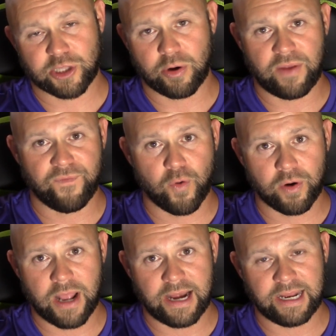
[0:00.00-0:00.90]

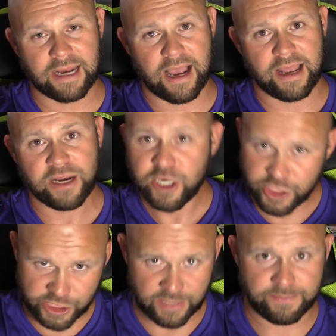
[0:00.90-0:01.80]
$34.99
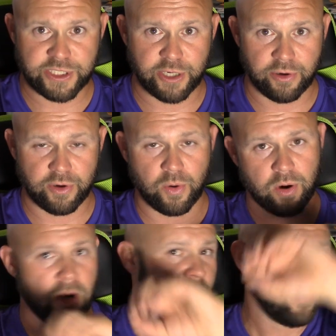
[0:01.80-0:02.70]
shipped to your
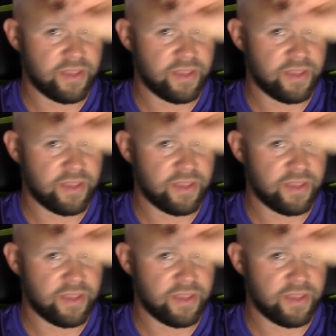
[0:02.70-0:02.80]
door.